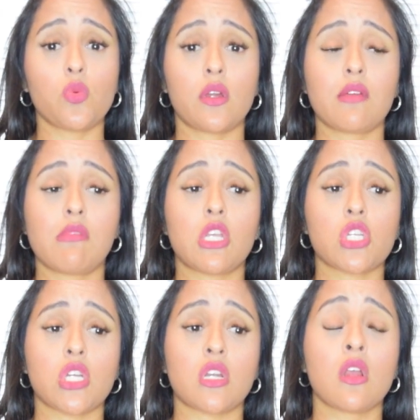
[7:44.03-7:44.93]
You want to make
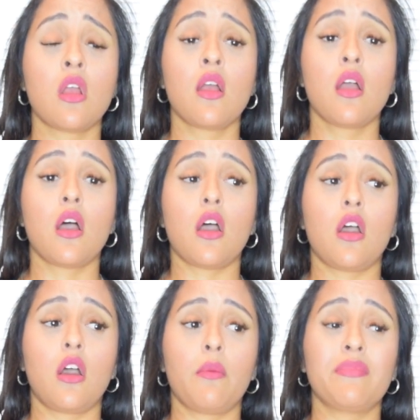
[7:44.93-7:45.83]
sure
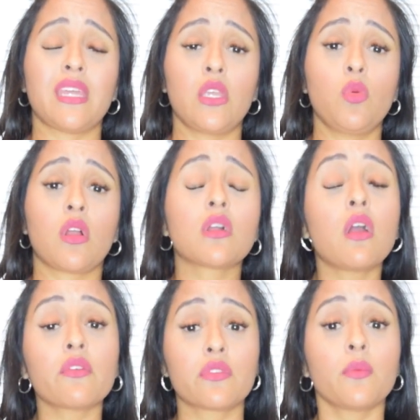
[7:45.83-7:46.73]
um, that you are
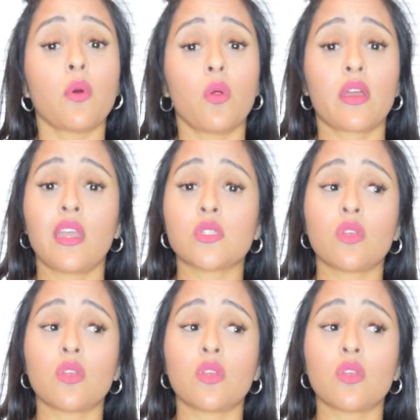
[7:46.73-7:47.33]
comfortable, okay?